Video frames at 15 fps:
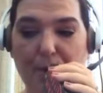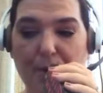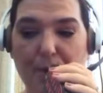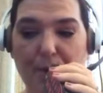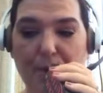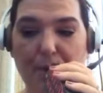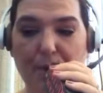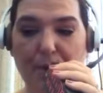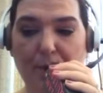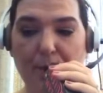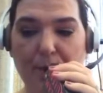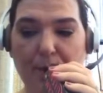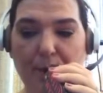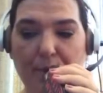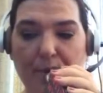
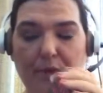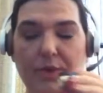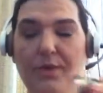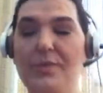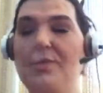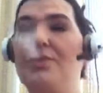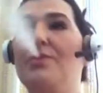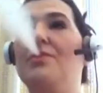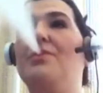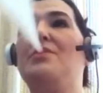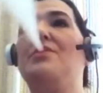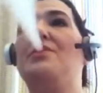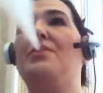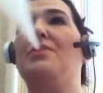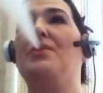
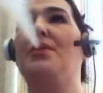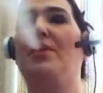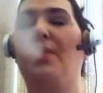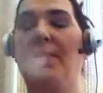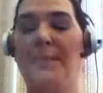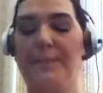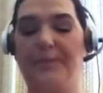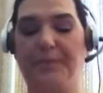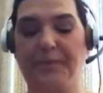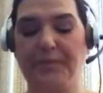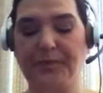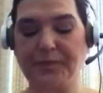(silence)